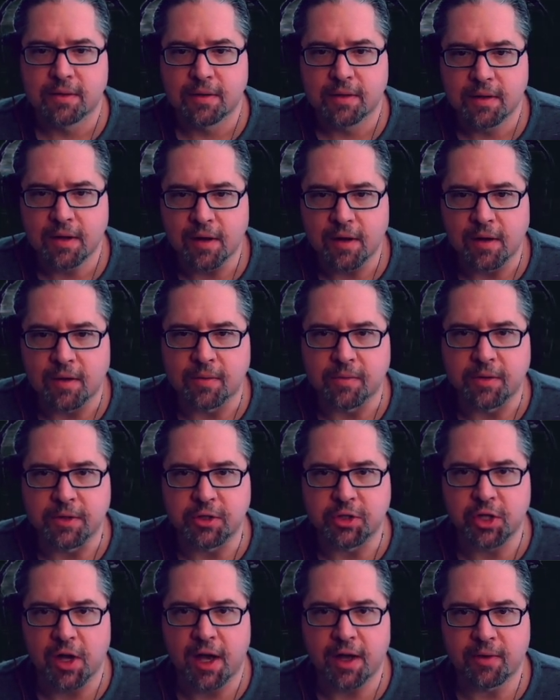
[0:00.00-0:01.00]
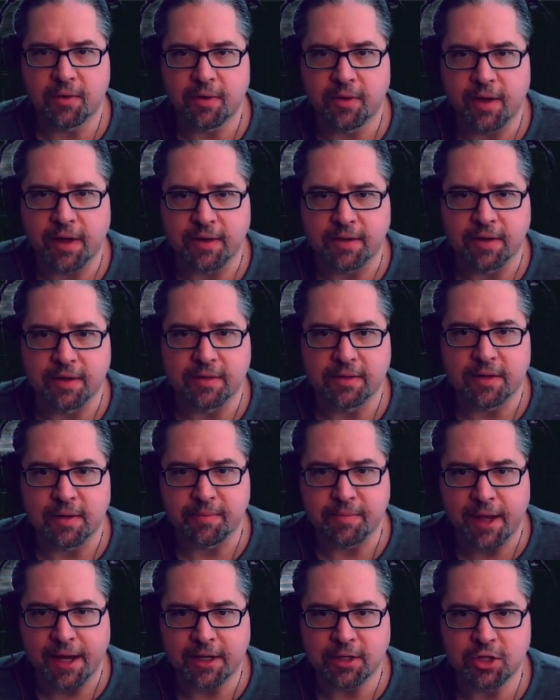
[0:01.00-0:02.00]
the genre, like the
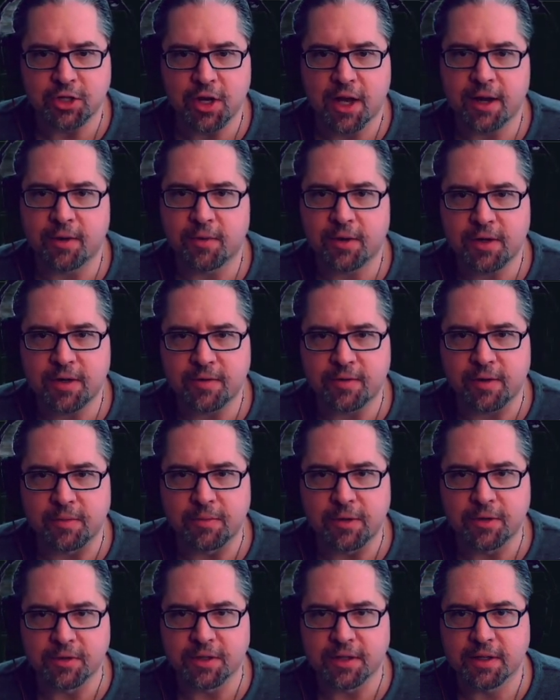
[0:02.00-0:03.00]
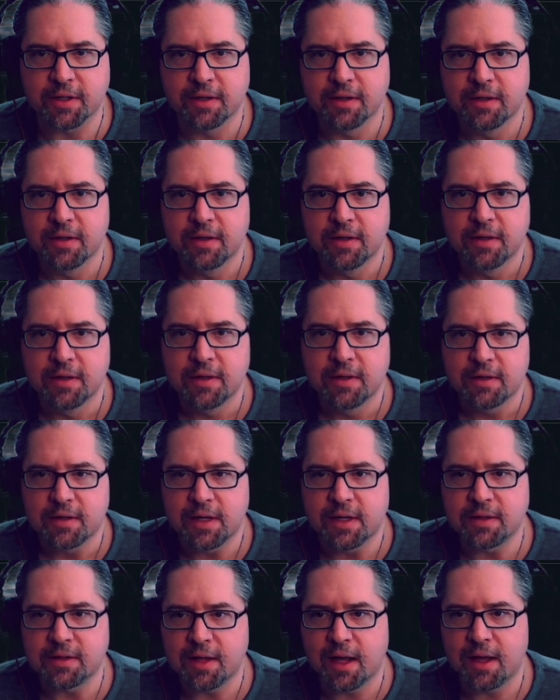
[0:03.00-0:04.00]
main genre of the music,
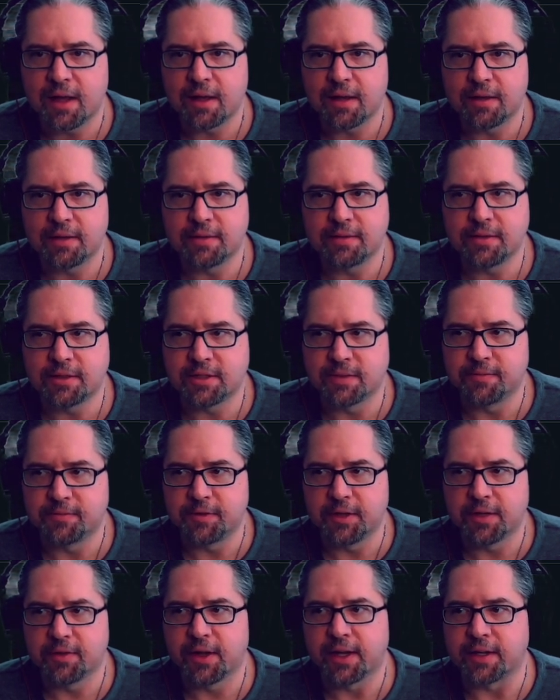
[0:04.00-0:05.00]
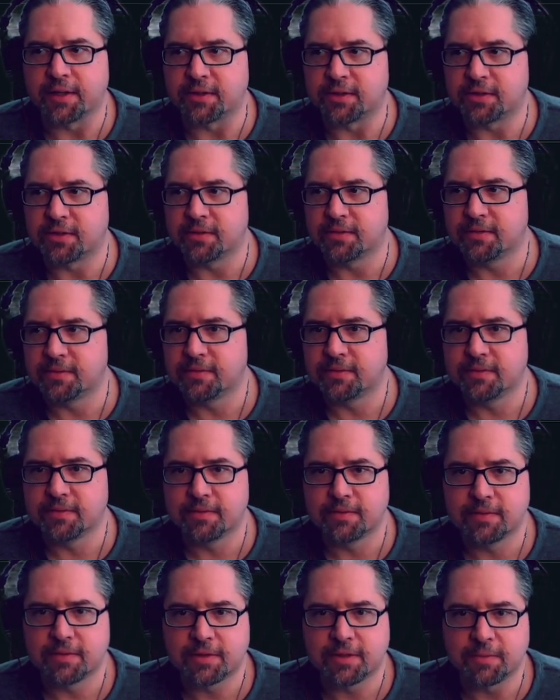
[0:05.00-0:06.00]
and then some feelings,
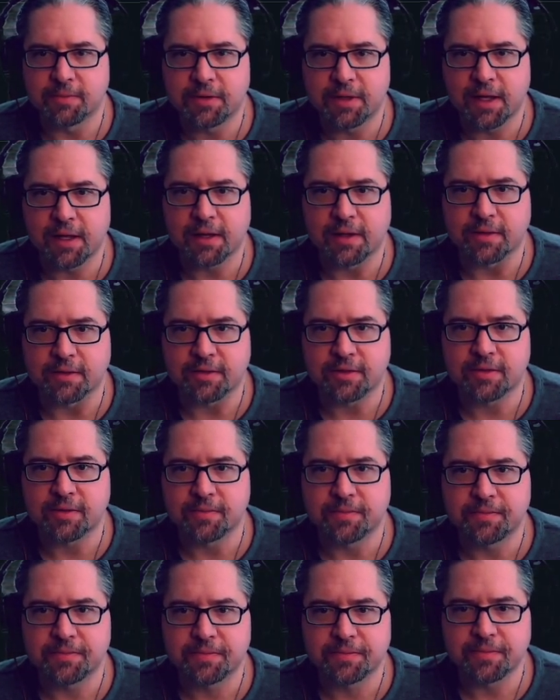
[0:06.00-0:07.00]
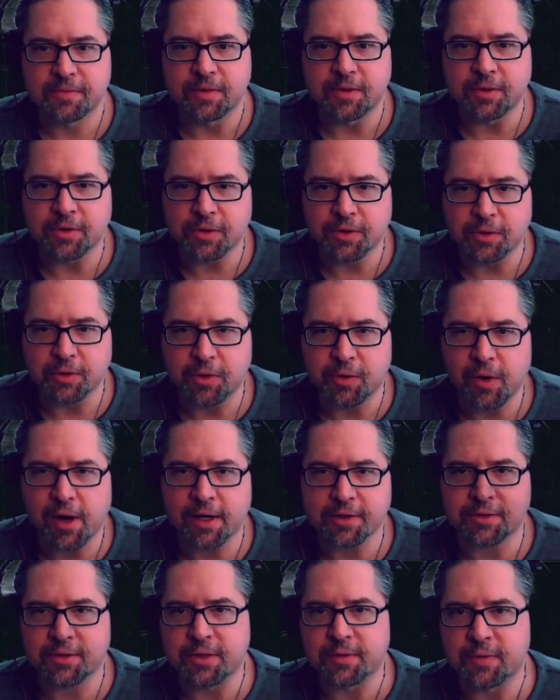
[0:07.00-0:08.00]
some things. There's a little
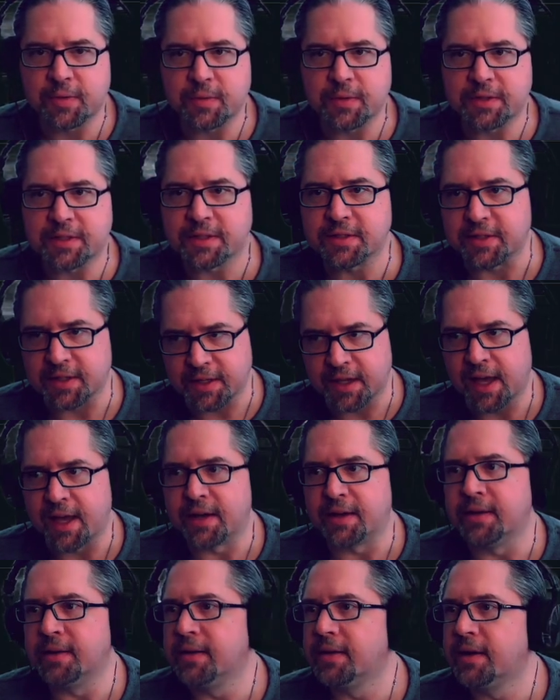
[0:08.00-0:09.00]
crossover with this. Again,